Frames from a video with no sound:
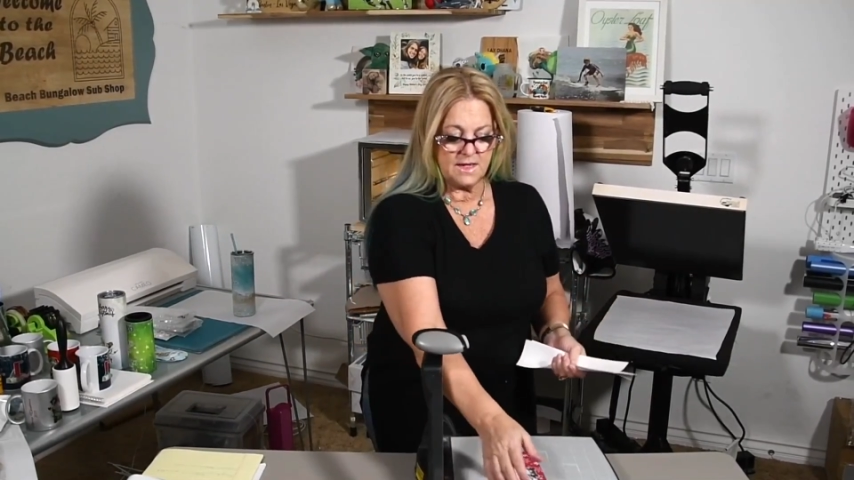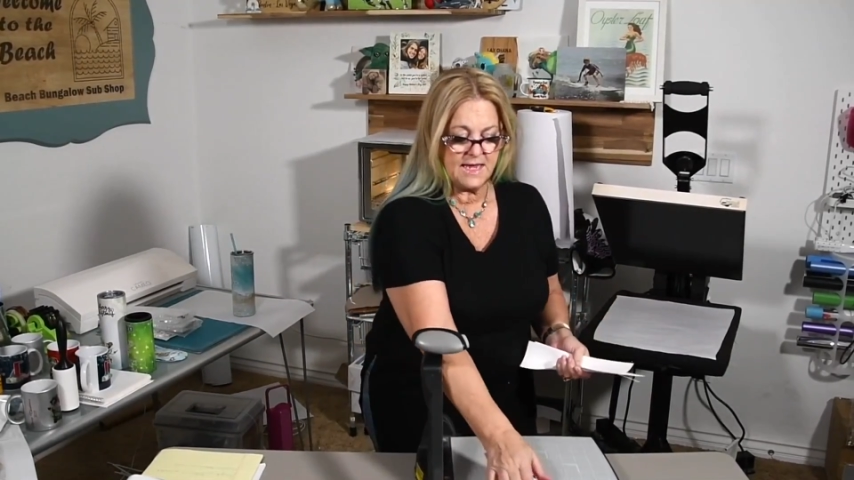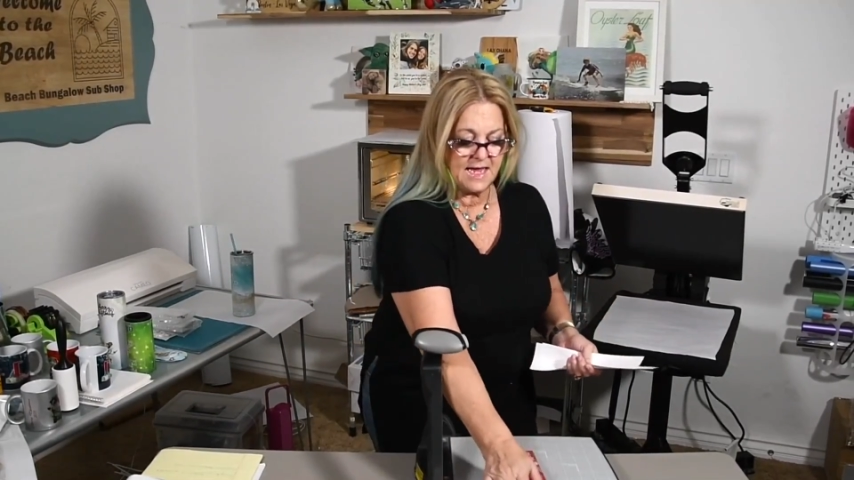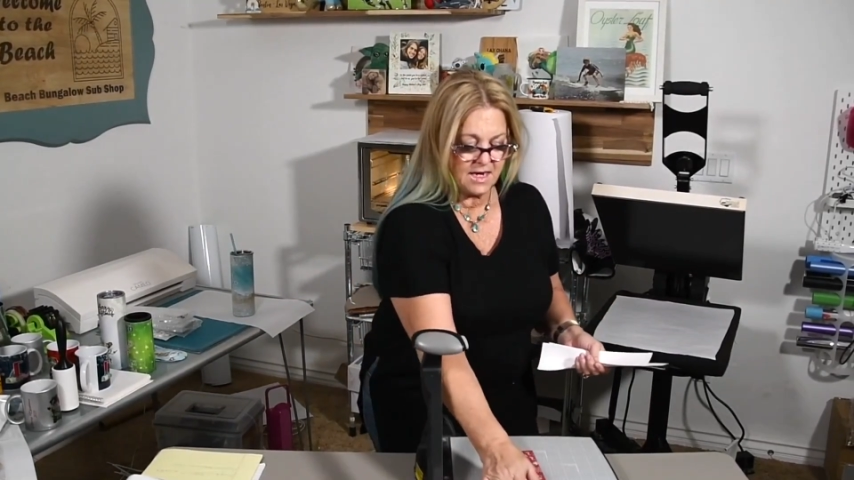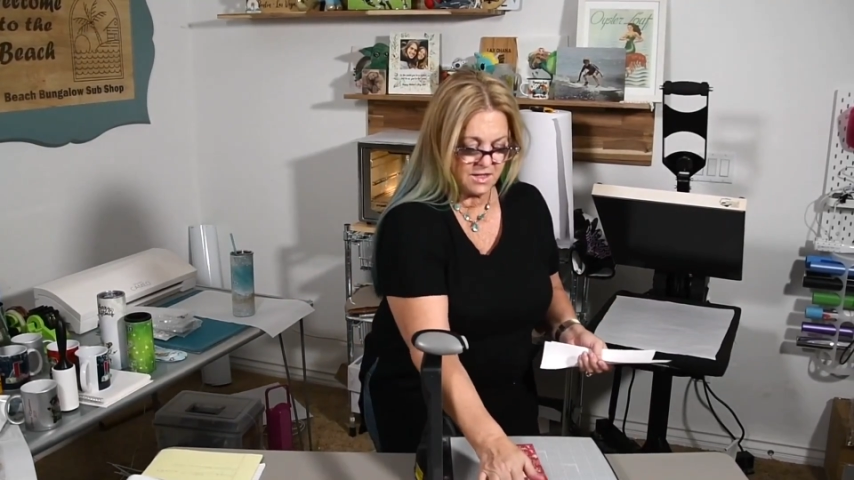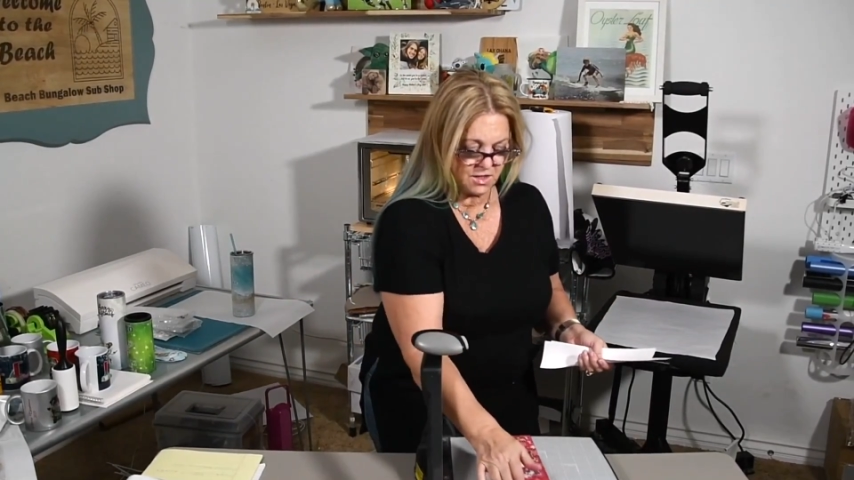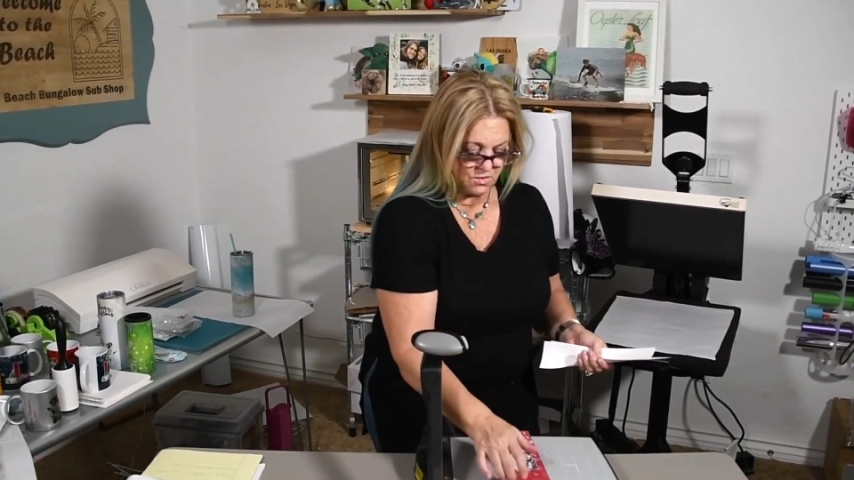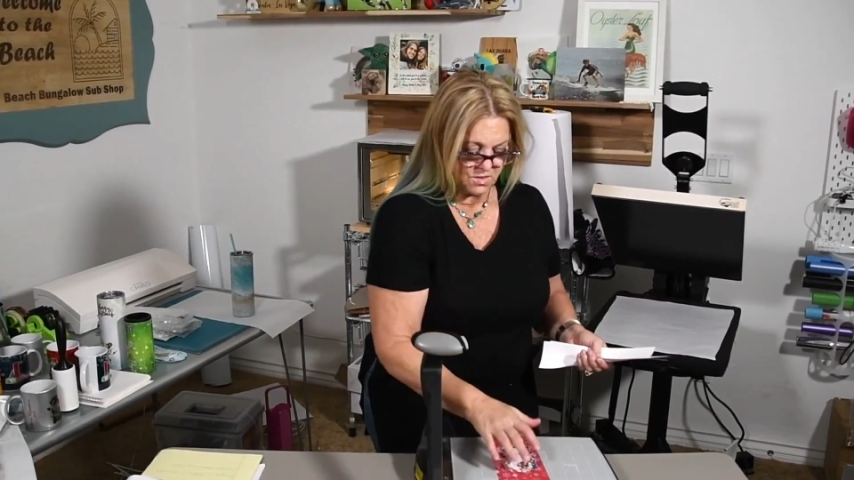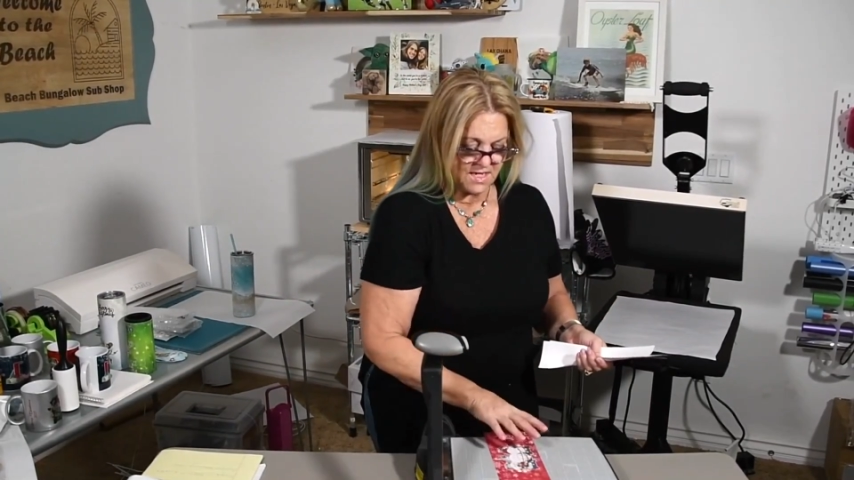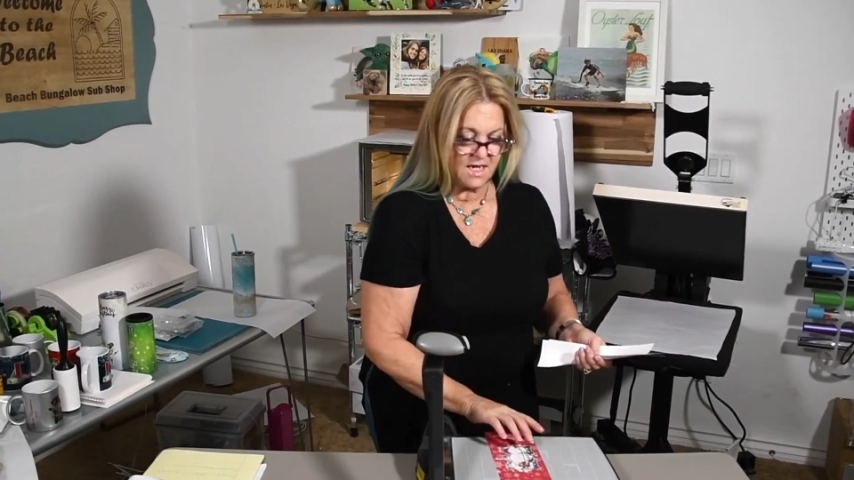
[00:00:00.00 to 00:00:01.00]
can
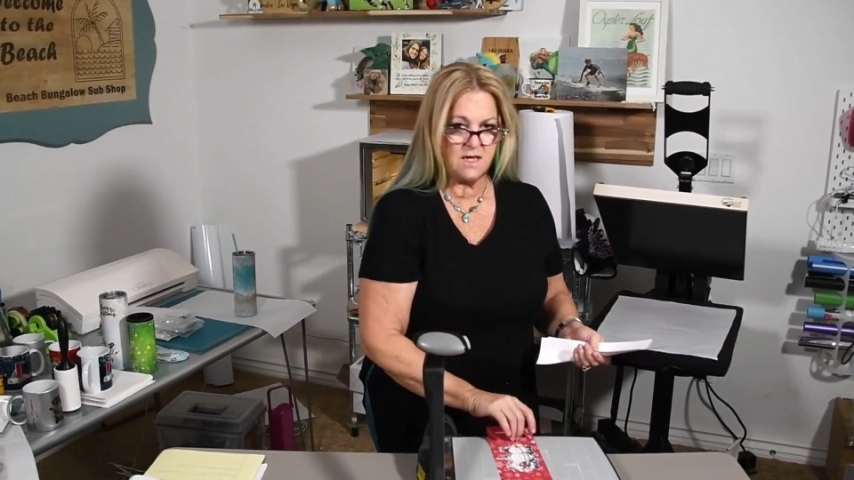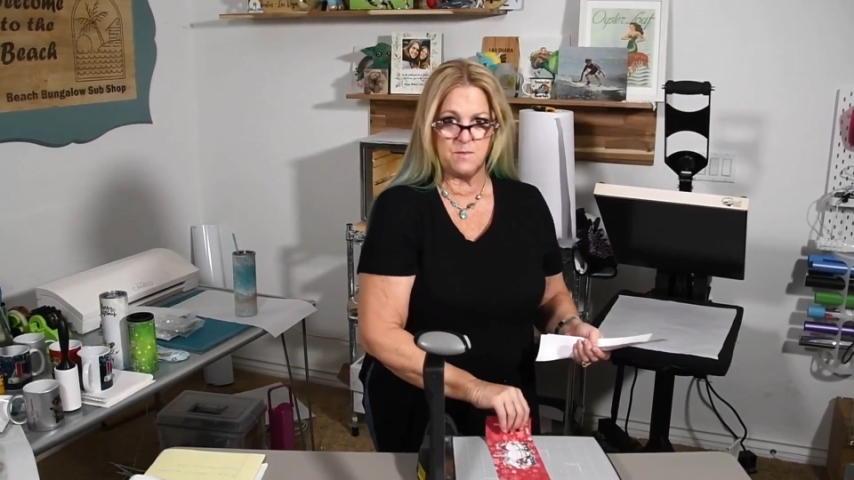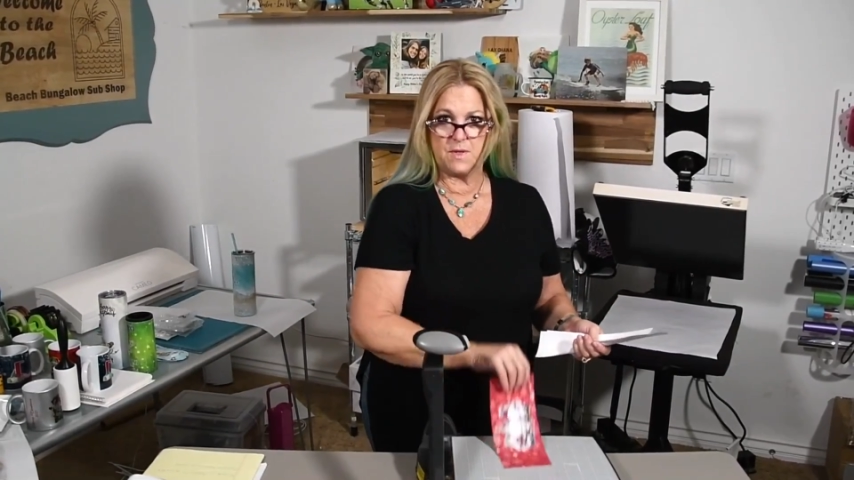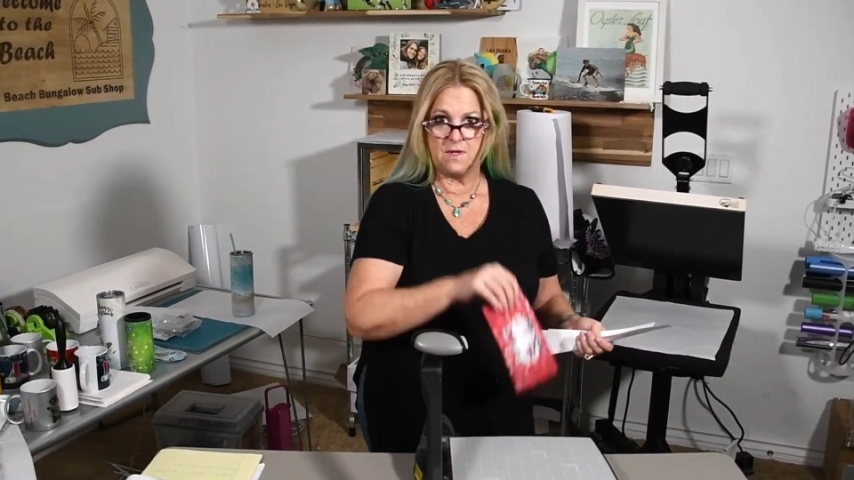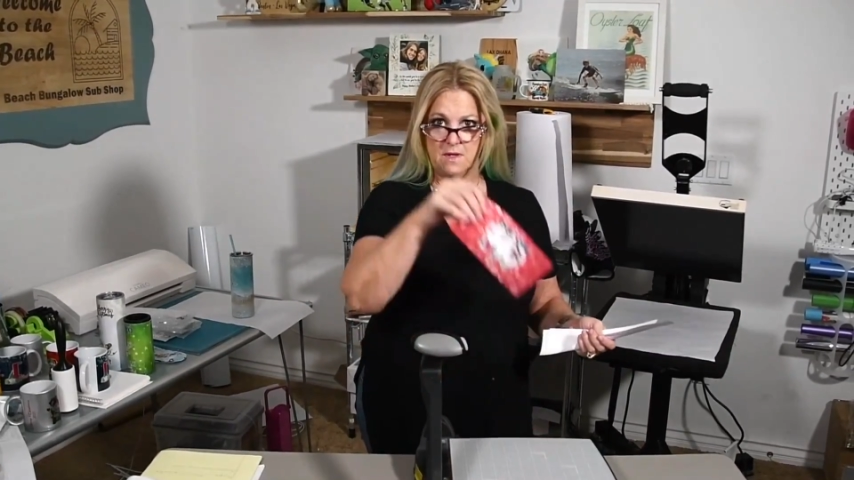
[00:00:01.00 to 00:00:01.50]
you keep